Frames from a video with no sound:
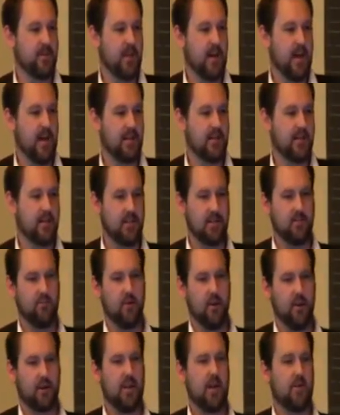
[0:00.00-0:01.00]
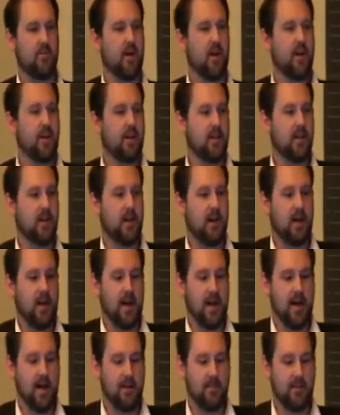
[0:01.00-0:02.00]
communication. It didn't work that way.
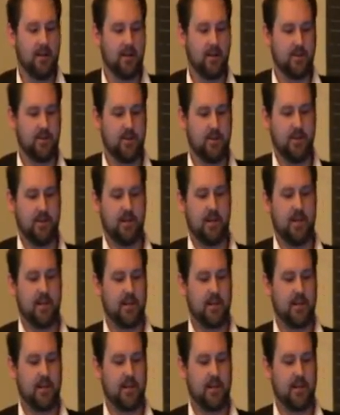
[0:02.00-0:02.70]
It